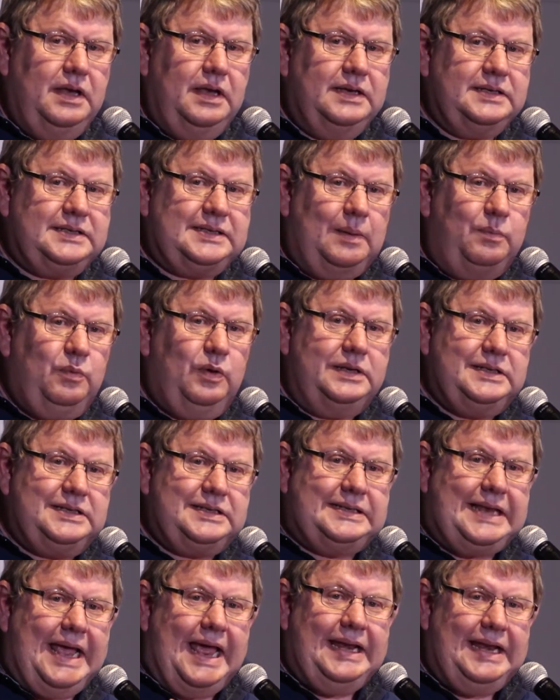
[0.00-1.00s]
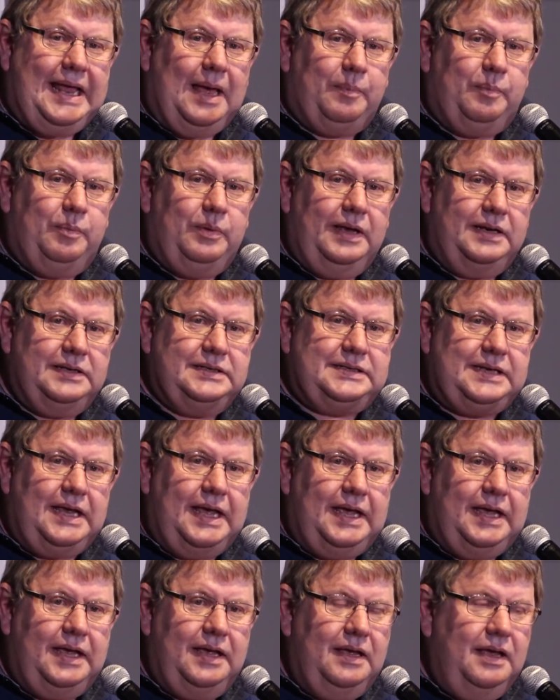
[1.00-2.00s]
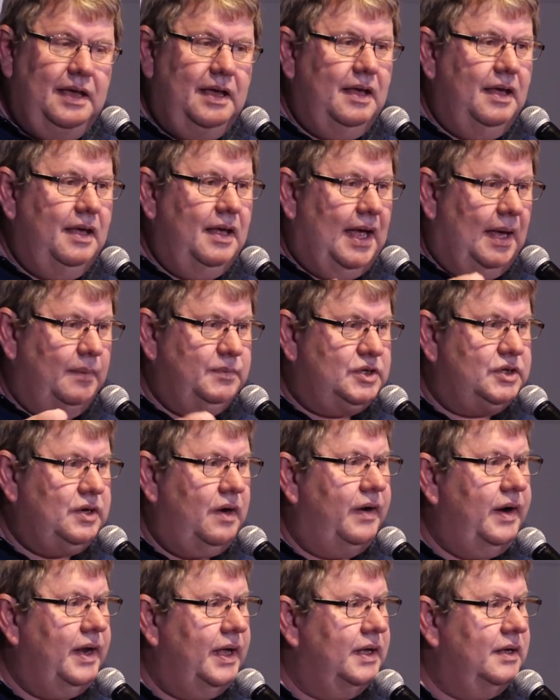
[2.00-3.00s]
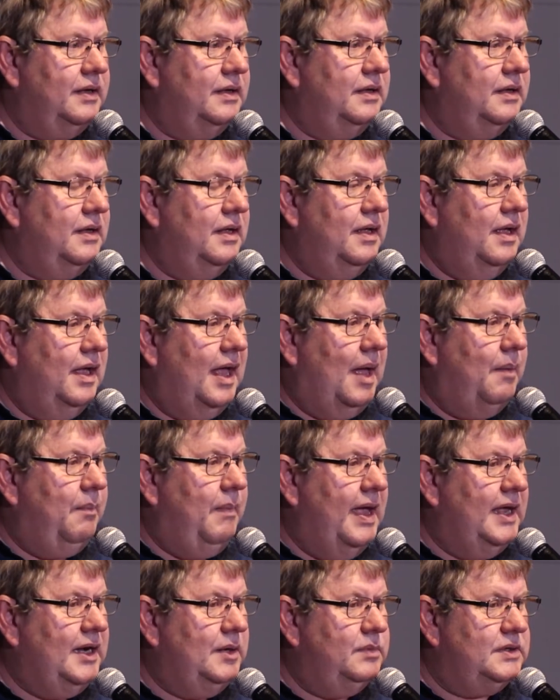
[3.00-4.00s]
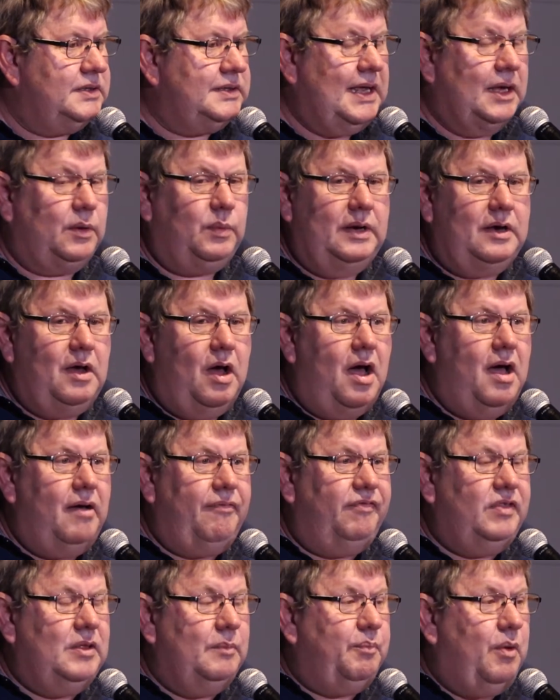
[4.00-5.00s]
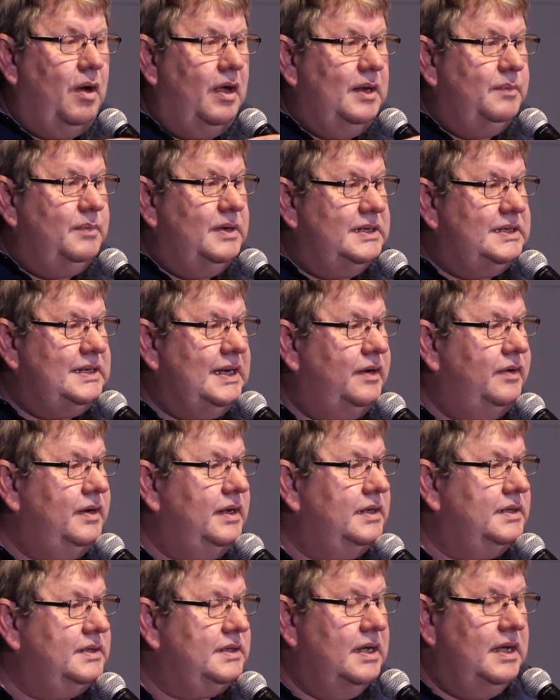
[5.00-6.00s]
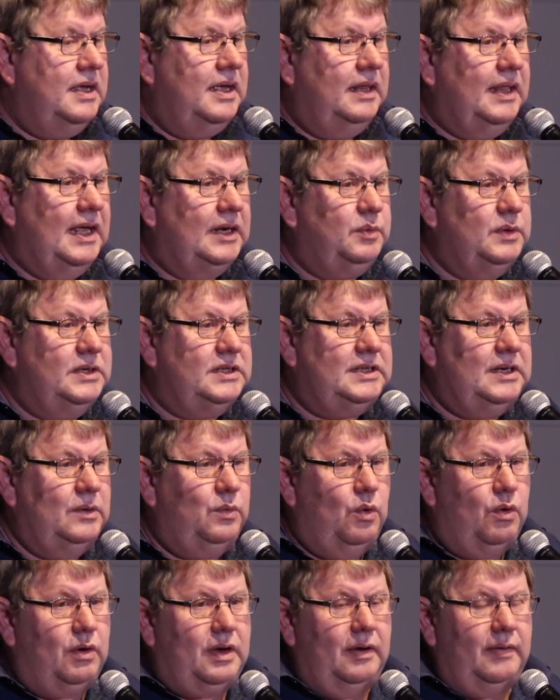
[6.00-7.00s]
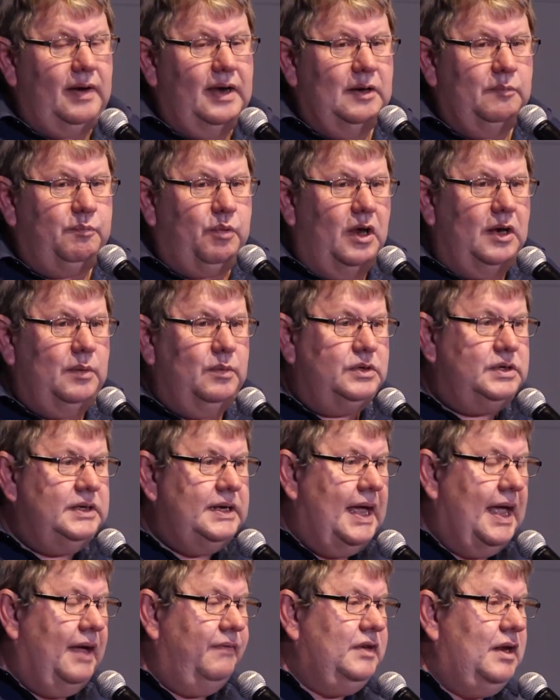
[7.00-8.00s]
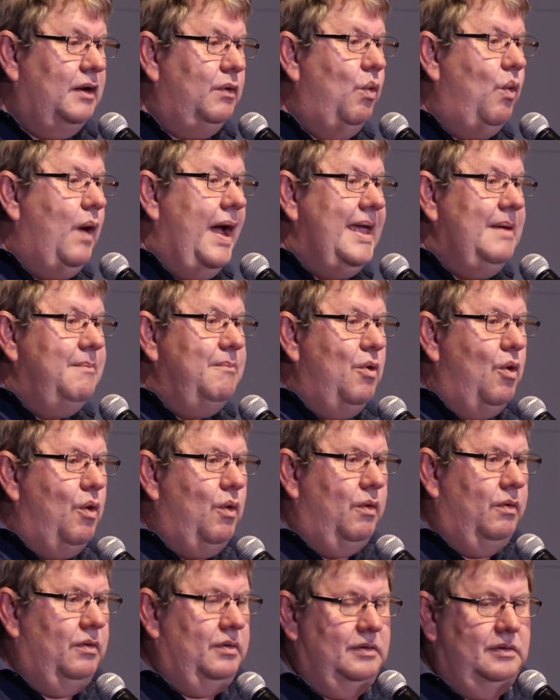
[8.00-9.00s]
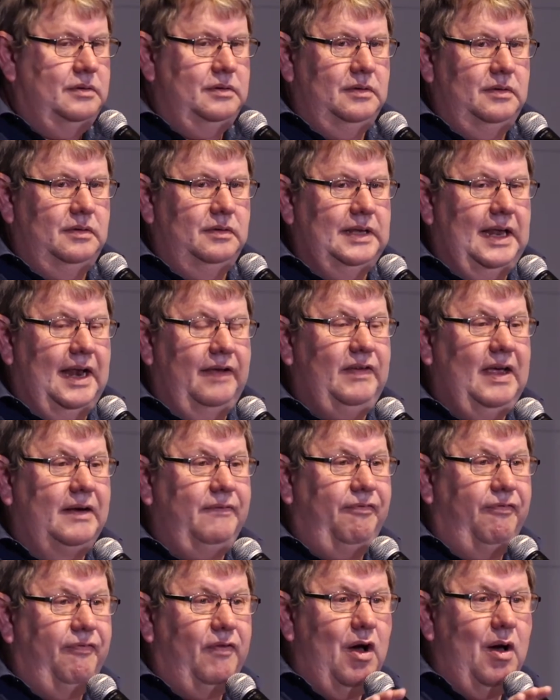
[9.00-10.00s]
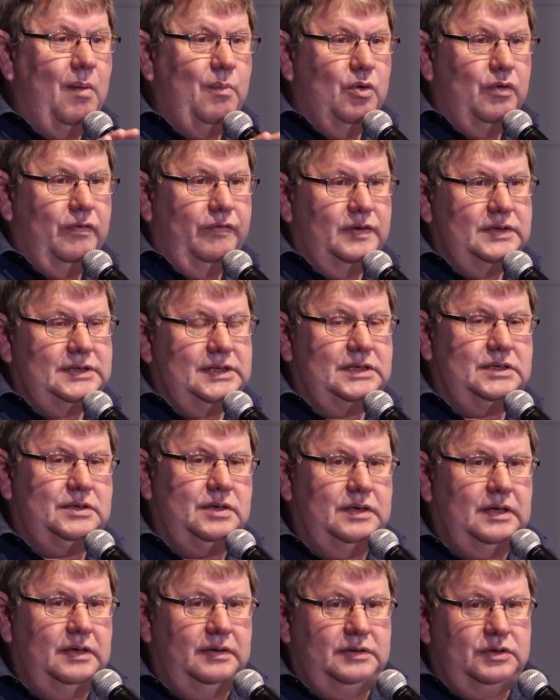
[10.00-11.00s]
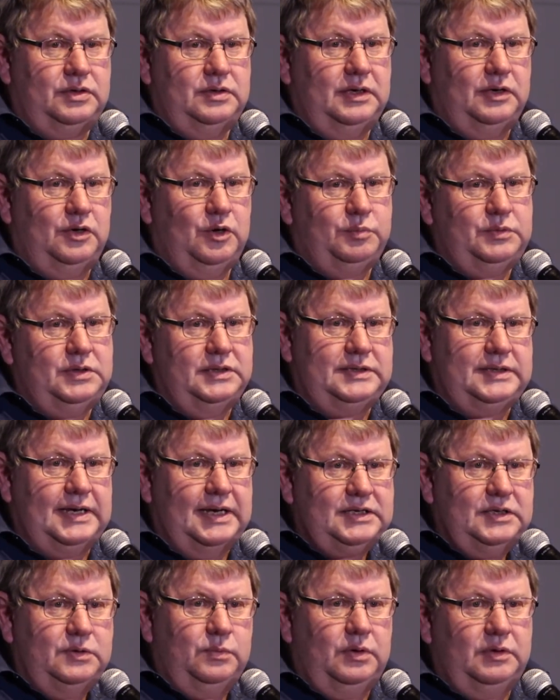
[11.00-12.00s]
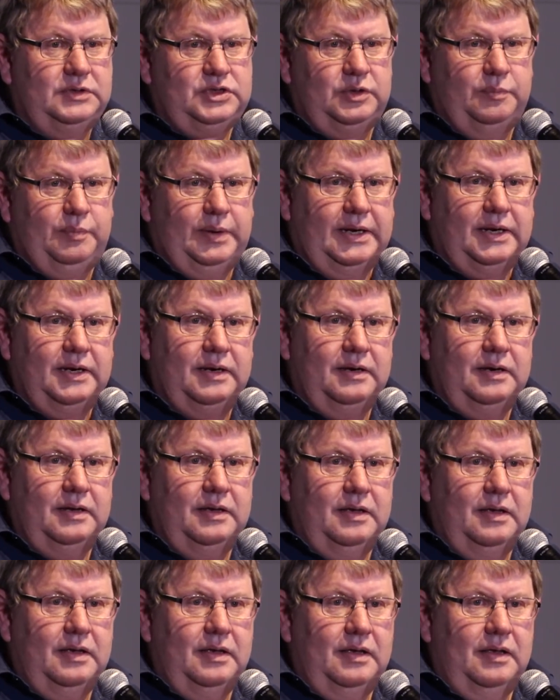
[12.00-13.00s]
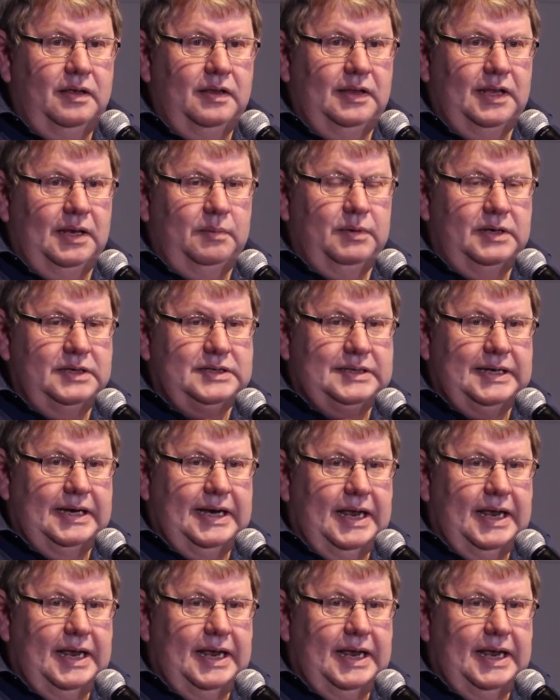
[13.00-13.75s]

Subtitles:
Someone stand up and say, I'm sorry, I made a mistake. When half the parliamentarians that we see walking around in Parliament today have done way more, that have had far more visits to the Gupta Saxon World Shabin than Minister